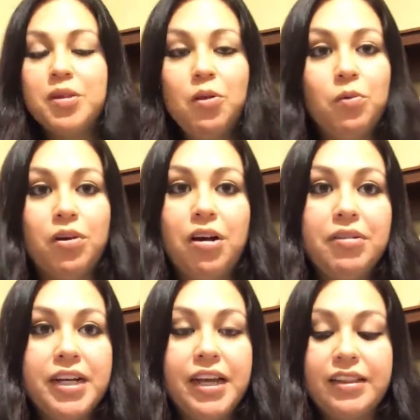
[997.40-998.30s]
we're
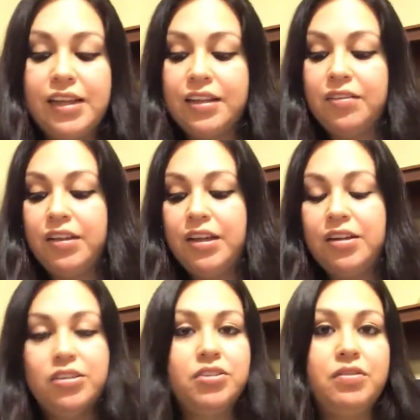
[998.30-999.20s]
already at the end of the
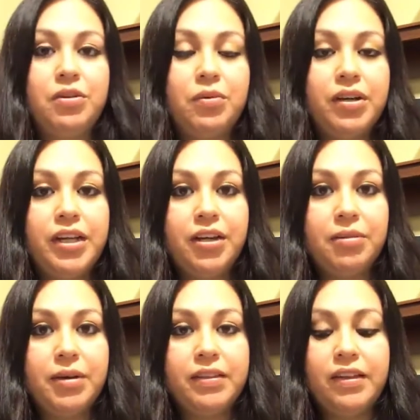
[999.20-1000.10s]
year. And so if you want to hear
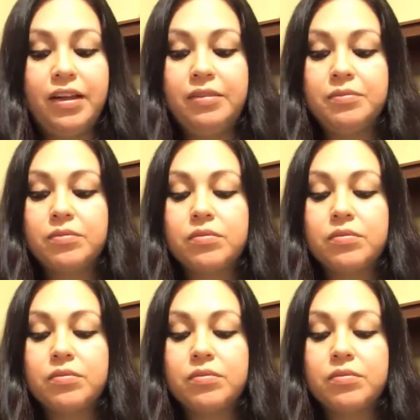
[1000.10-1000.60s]
about that,